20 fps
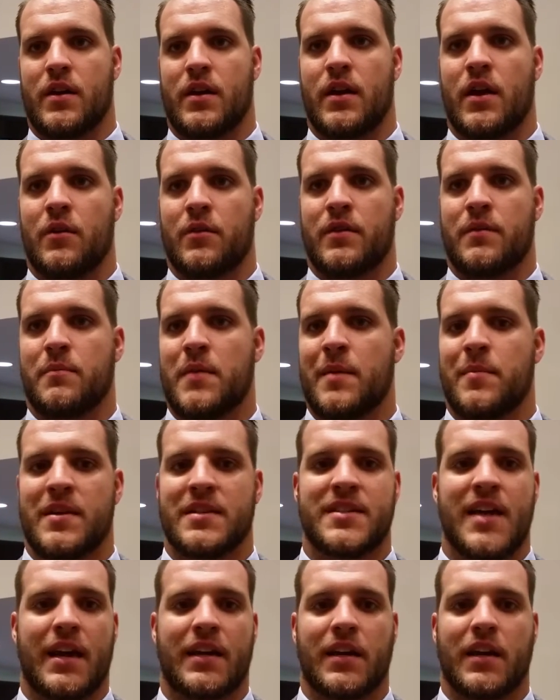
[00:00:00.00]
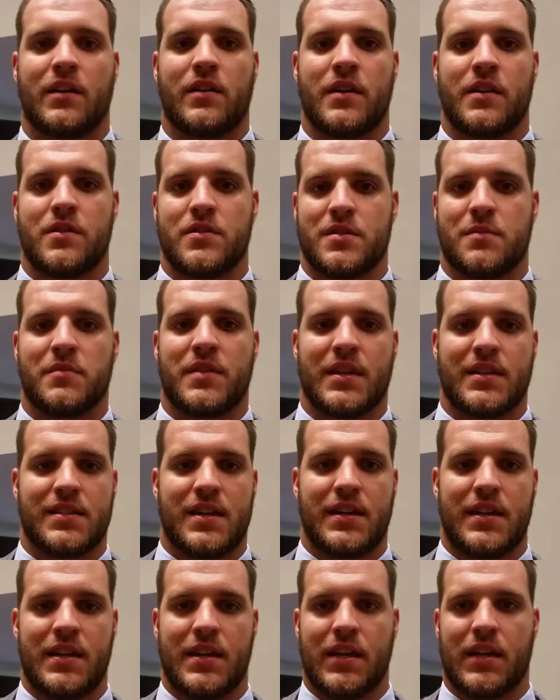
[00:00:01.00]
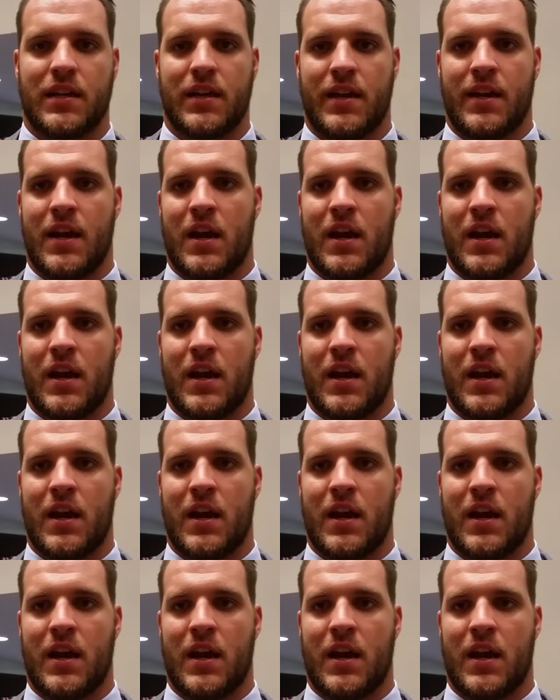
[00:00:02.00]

Maybe technically there's some things I need to clean